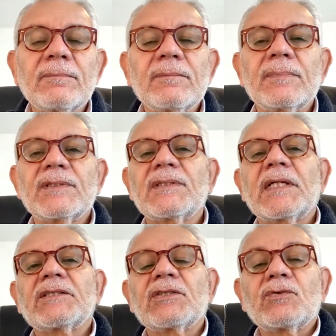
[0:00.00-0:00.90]

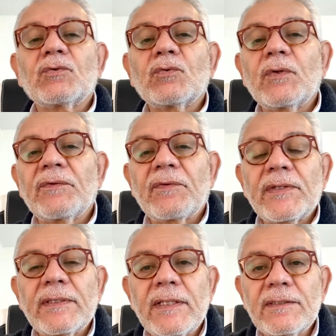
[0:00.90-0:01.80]
Stretching to 2 and
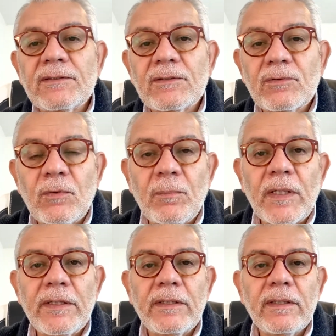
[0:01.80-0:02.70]
3 days is not my.